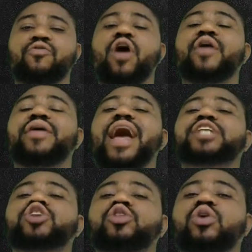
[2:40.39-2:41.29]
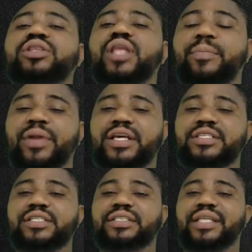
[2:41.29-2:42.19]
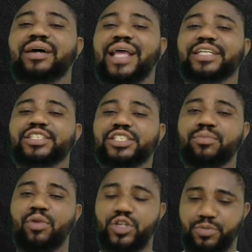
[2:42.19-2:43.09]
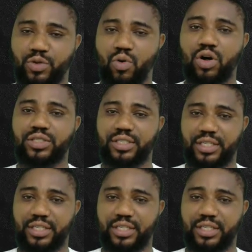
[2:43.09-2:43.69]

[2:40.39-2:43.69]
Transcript: for a reaction to take place, delta G must be what?